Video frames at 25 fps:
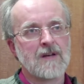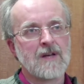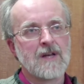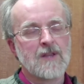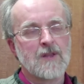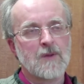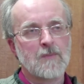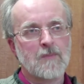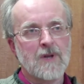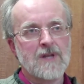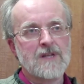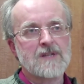
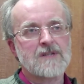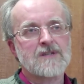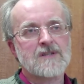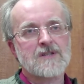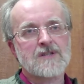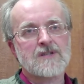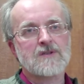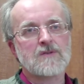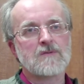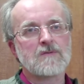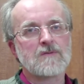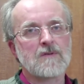The police are
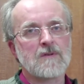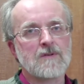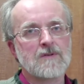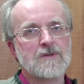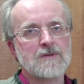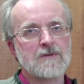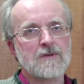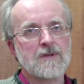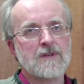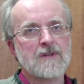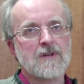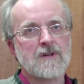still not
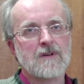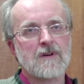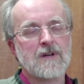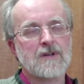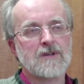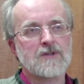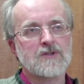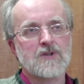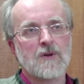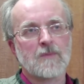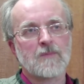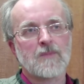doing the kind of
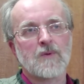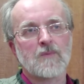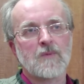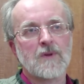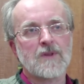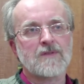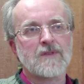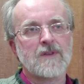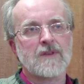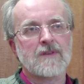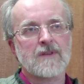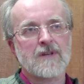job that we
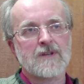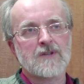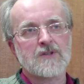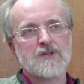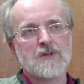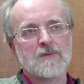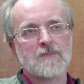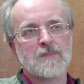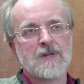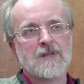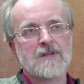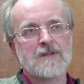think they
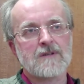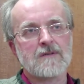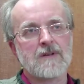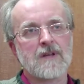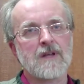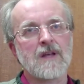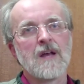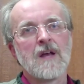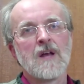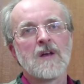should be doing.